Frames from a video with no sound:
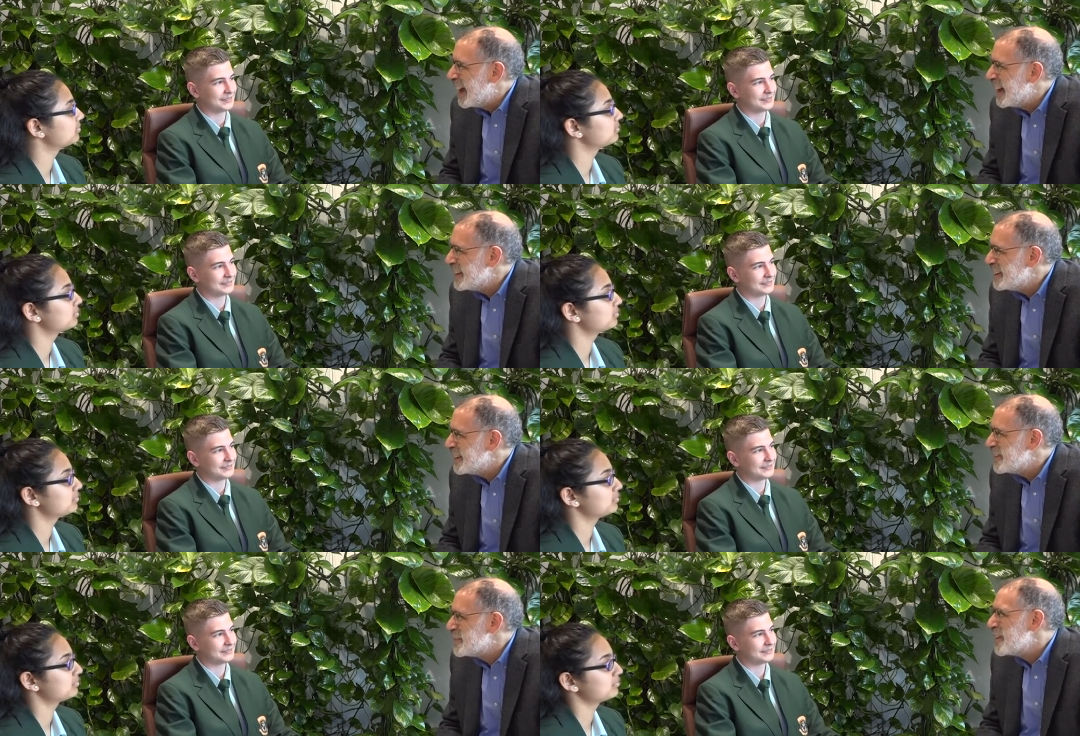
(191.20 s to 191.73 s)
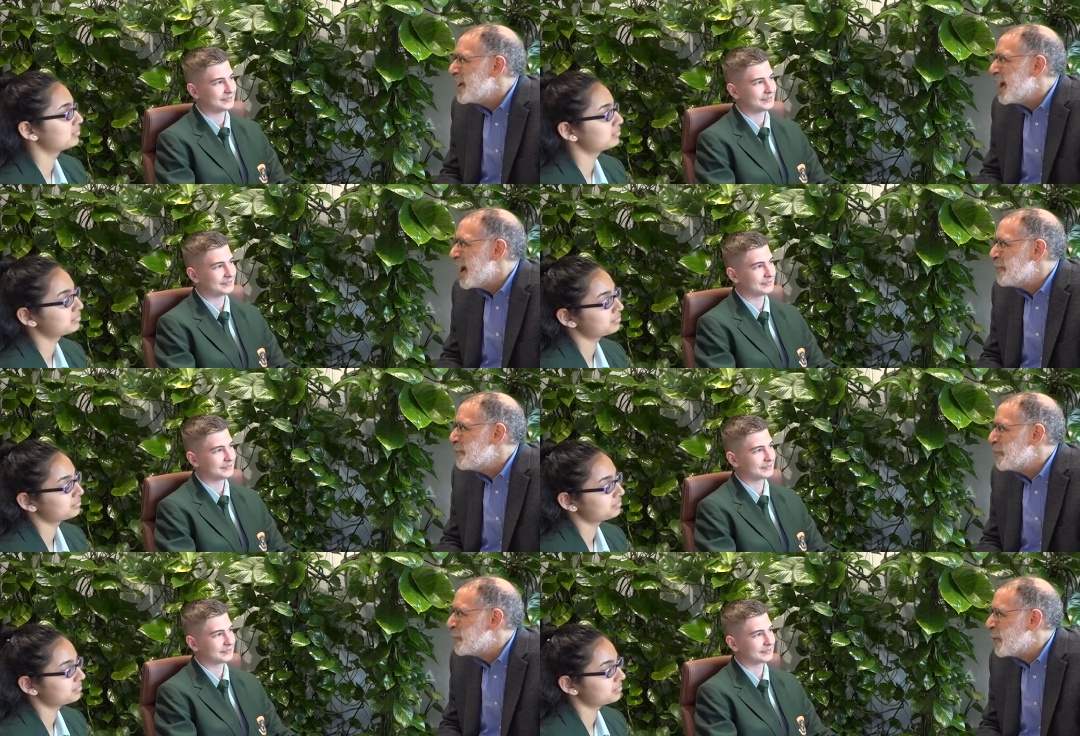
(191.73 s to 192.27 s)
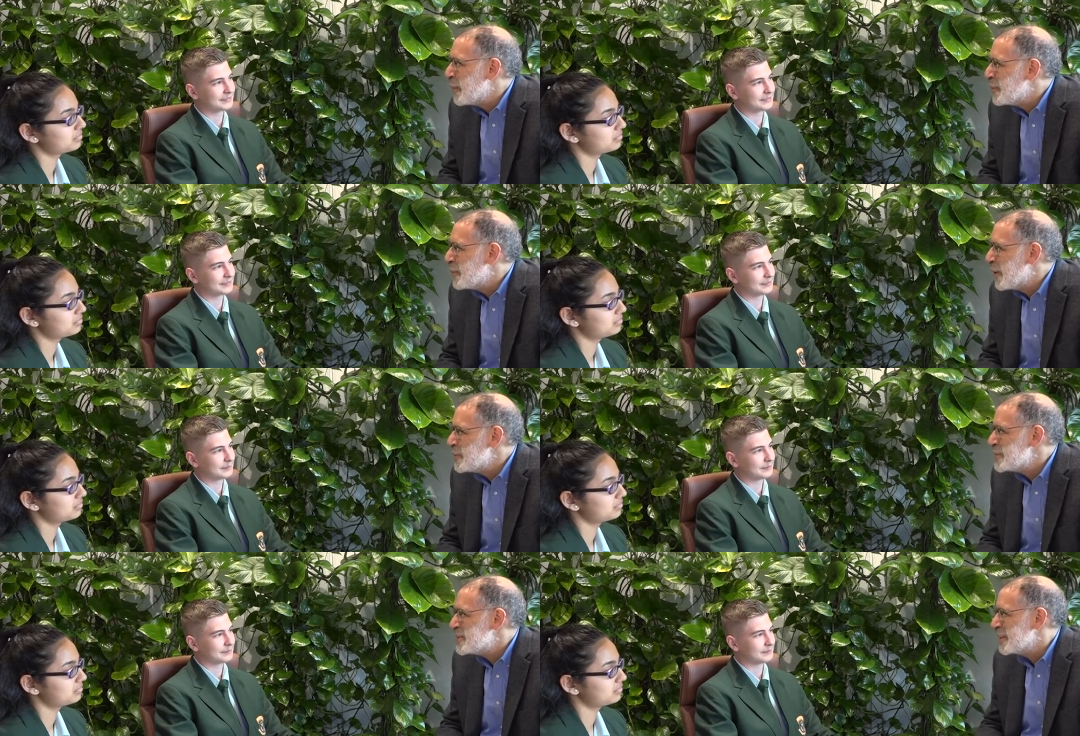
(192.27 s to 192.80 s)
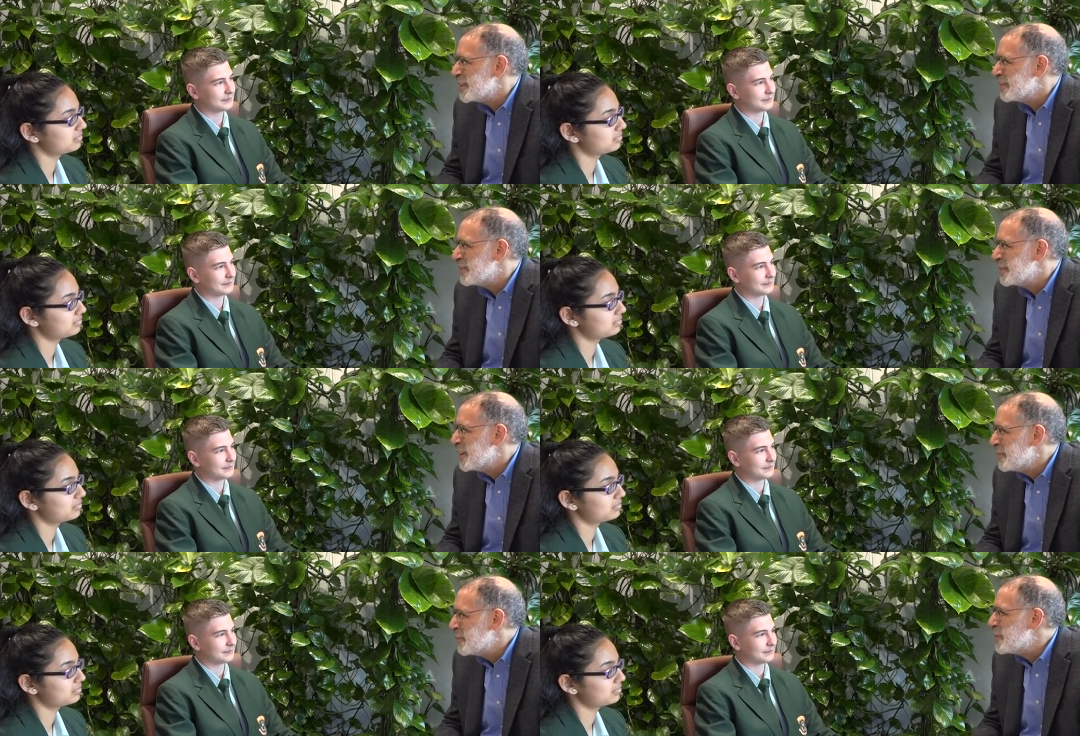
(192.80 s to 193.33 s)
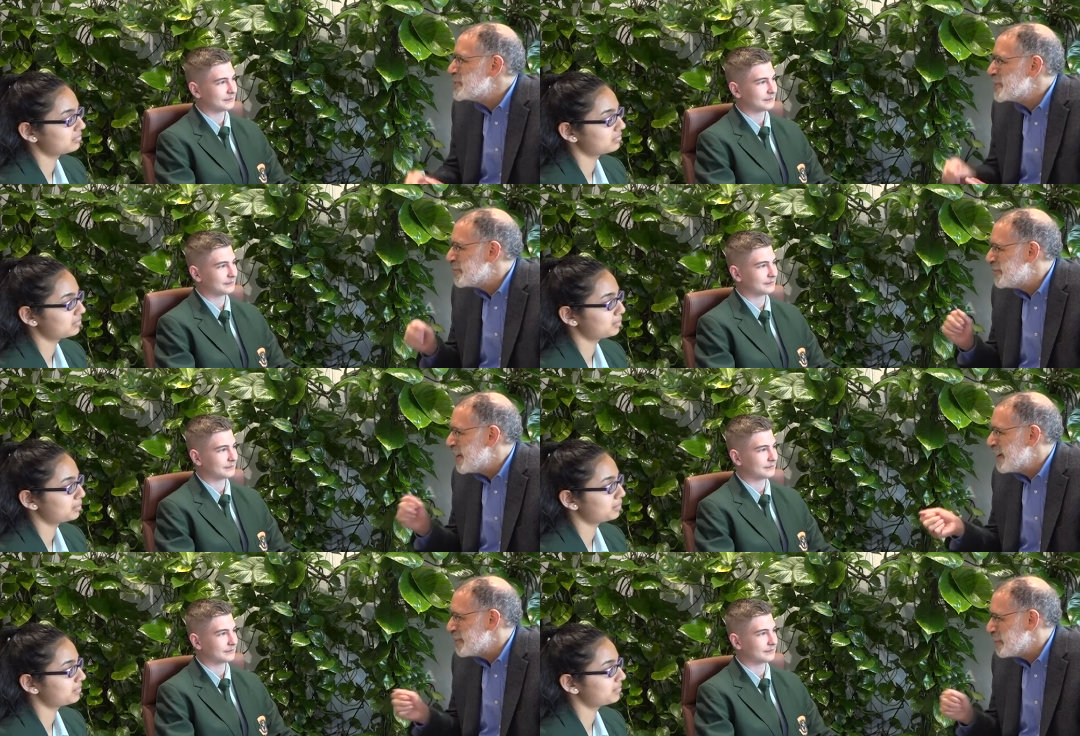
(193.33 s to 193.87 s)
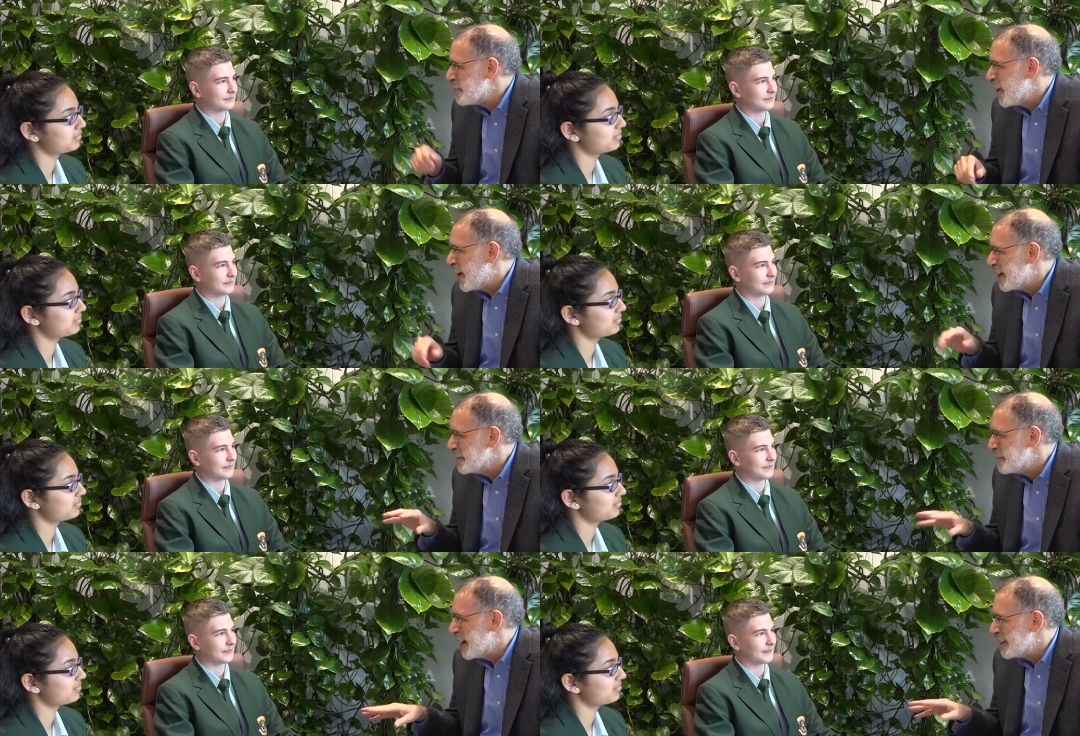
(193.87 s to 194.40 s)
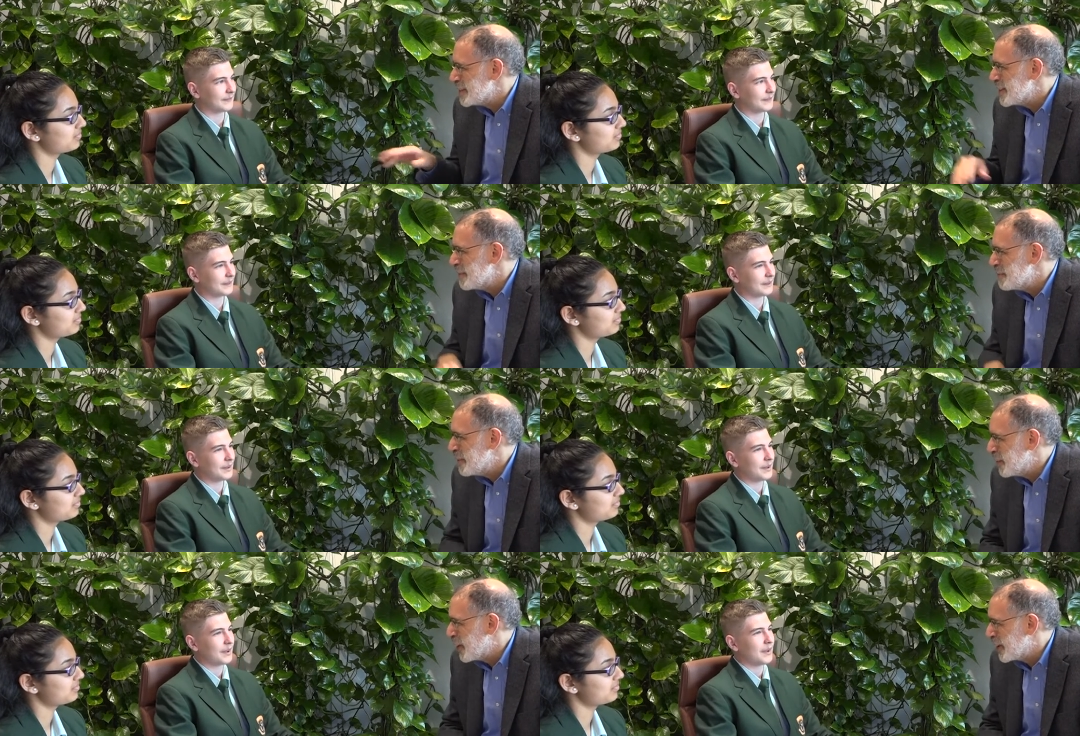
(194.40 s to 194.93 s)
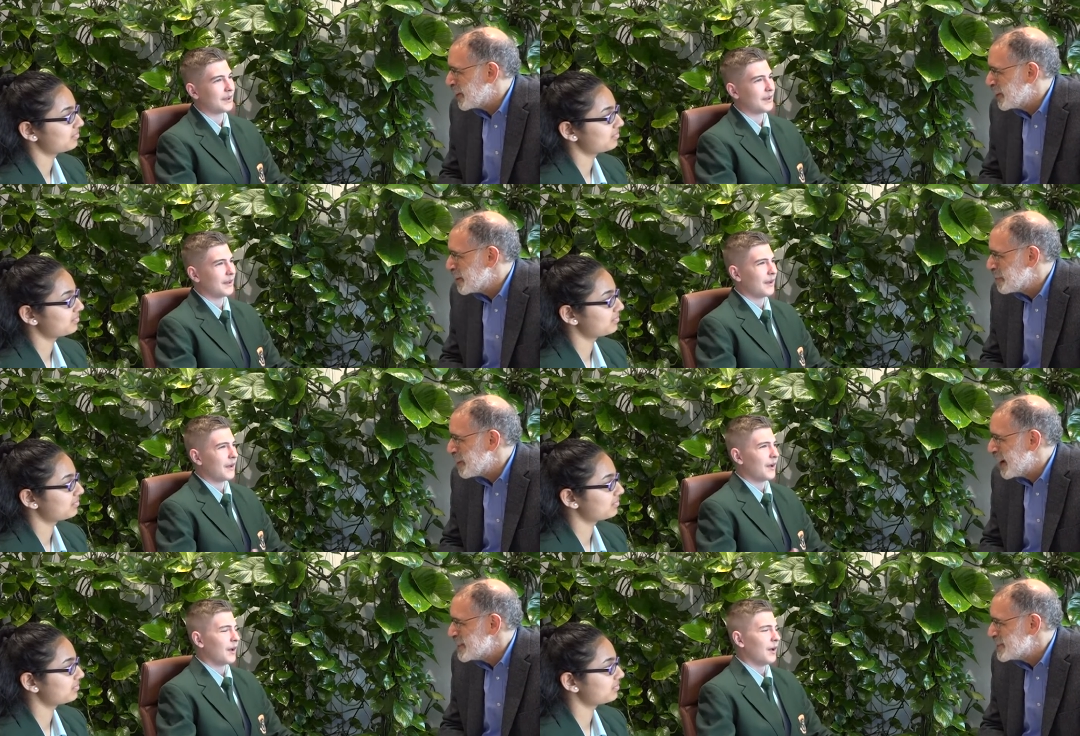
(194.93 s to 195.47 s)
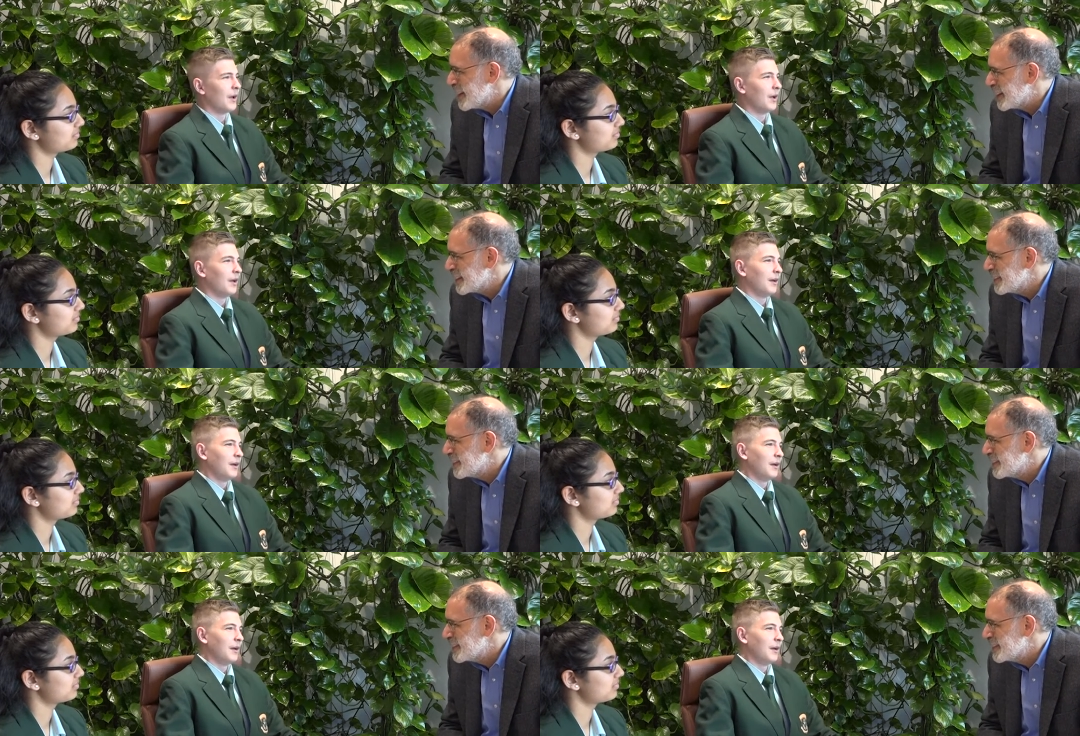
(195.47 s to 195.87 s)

Speaker 1: And, uh, and what, what was your what was your favorite part about uh, working on the project?